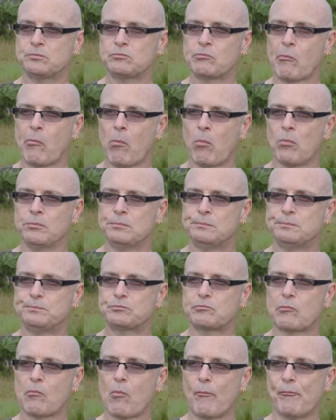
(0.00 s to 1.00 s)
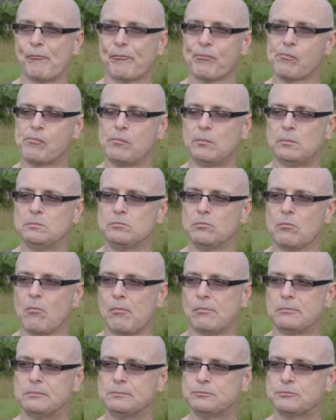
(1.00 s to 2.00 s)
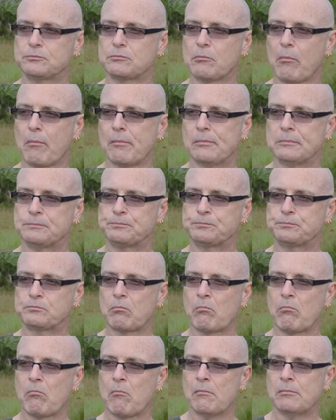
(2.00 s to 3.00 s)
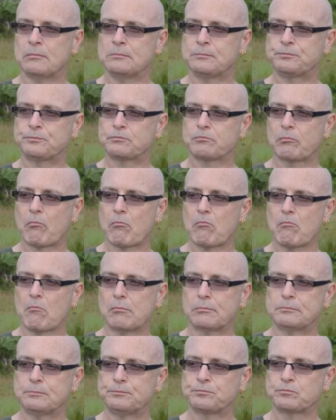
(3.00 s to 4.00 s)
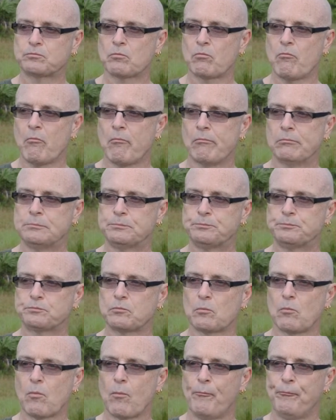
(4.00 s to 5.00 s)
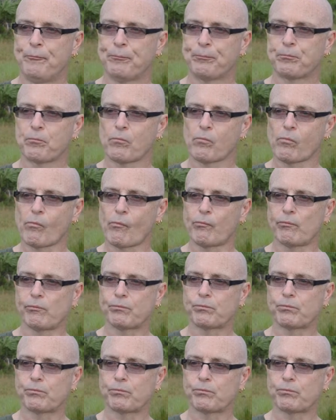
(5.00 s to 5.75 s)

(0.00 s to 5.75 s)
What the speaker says: (silence)